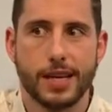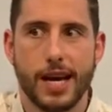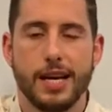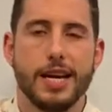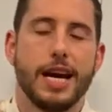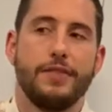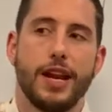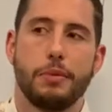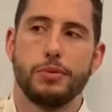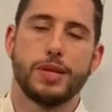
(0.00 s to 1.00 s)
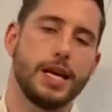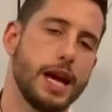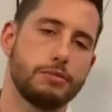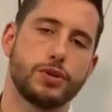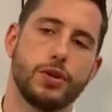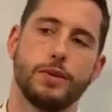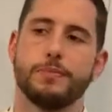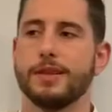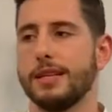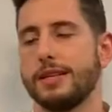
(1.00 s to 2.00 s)
Okay, and then Apple say, yep, sure,
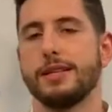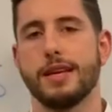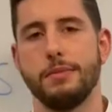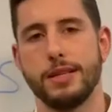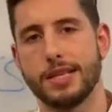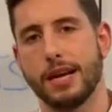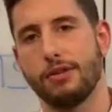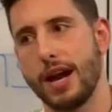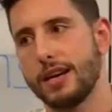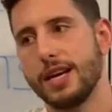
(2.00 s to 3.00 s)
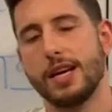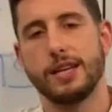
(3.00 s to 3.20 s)
give me the 10 grand.